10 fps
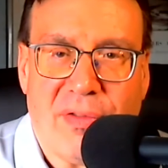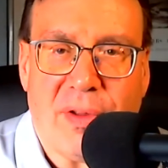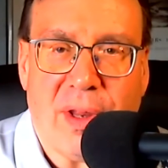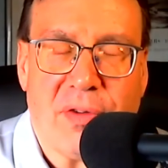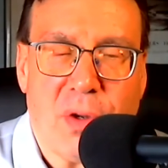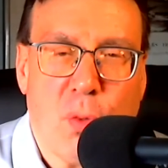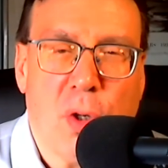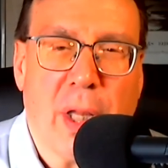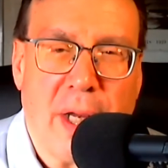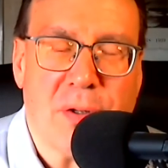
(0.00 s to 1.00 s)
if you
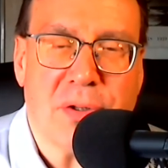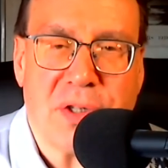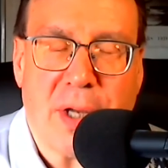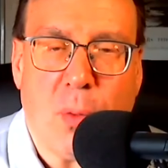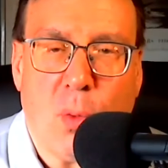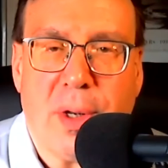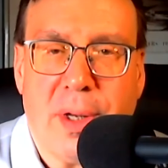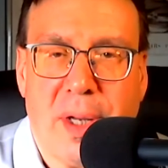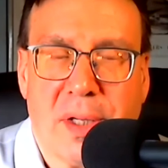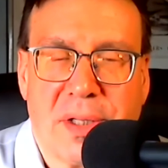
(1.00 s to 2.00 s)
really understand what it
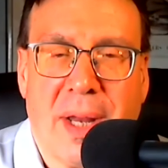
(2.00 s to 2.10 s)
is.